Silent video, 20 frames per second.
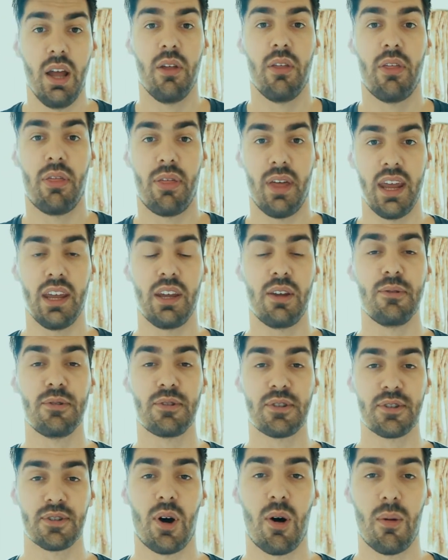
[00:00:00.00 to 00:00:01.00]
Thank you
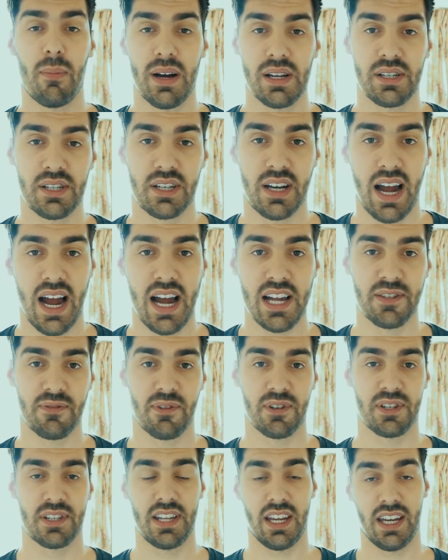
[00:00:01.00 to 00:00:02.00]
so much, guys, for
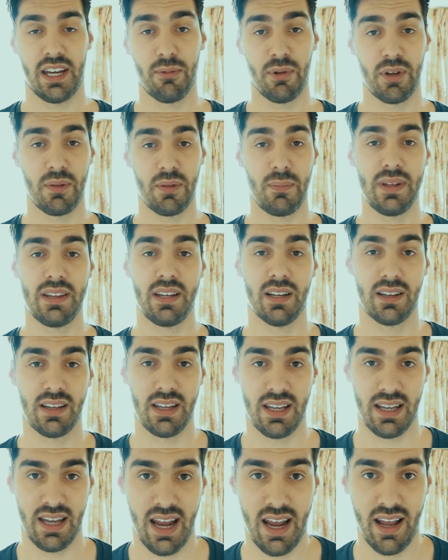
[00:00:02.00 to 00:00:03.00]
sticking with me till
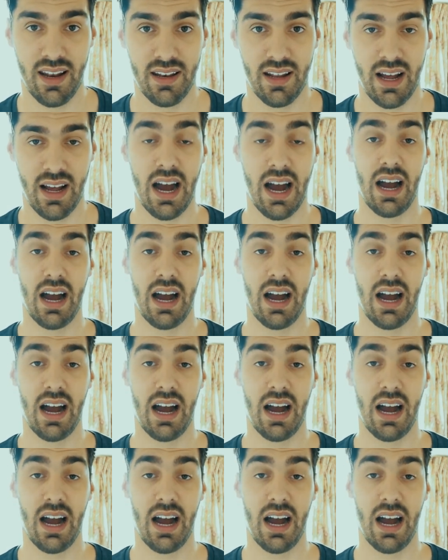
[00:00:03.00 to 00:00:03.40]
the end.